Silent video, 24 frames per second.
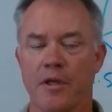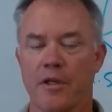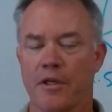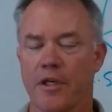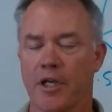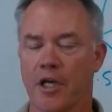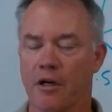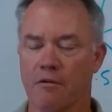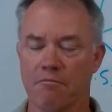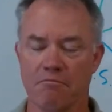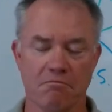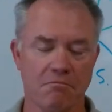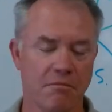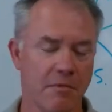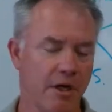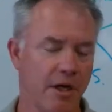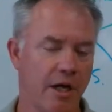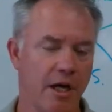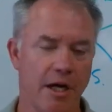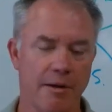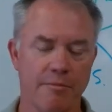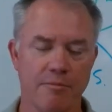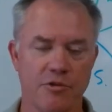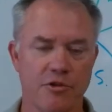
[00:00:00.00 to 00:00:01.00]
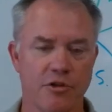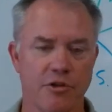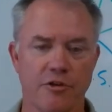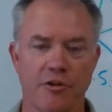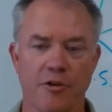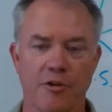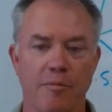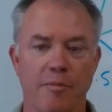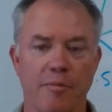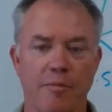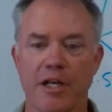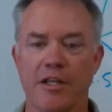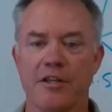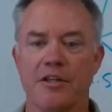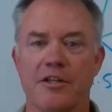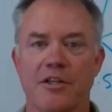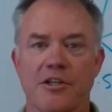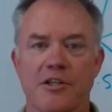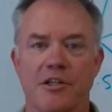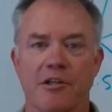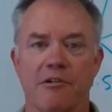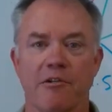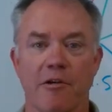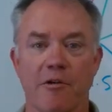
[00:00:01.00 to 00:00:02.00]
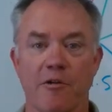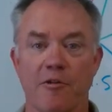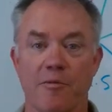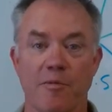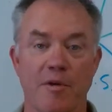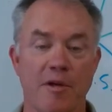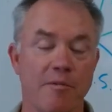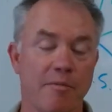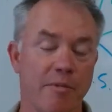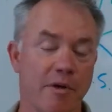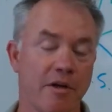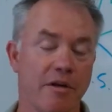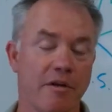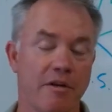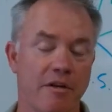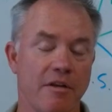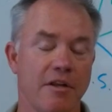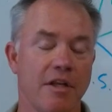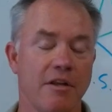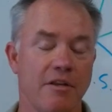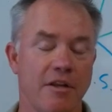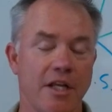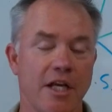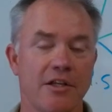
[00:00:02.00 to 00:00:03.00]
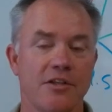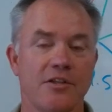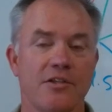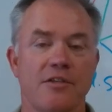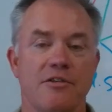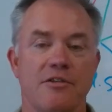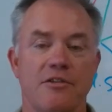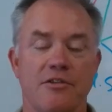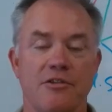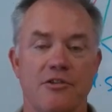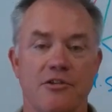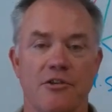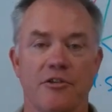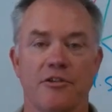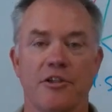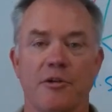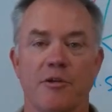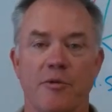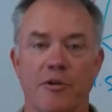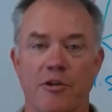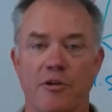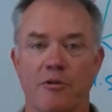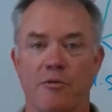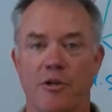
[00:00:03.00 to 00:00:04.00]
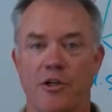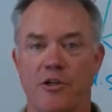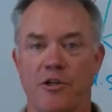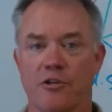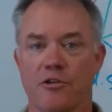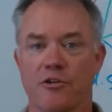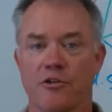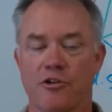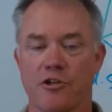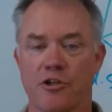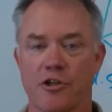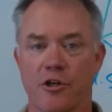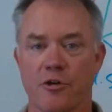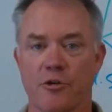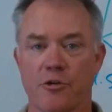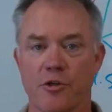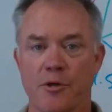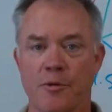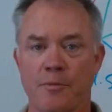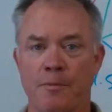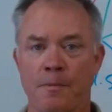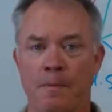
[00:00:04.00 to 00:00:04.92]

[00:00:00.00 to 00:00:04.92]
Now, I'm sure there are many that disagree with me, but that's certainly what the research shows.